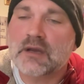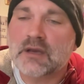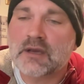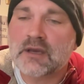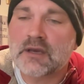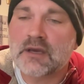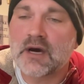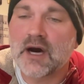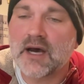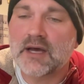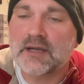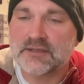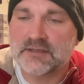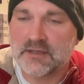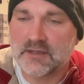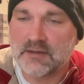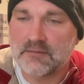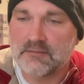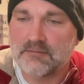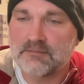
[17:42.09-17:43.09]
cut
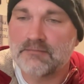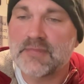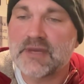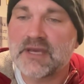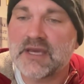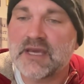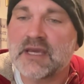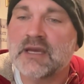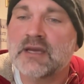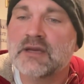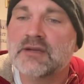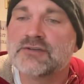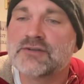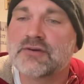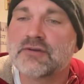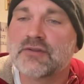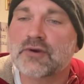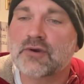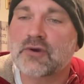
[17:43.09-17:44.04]
me to the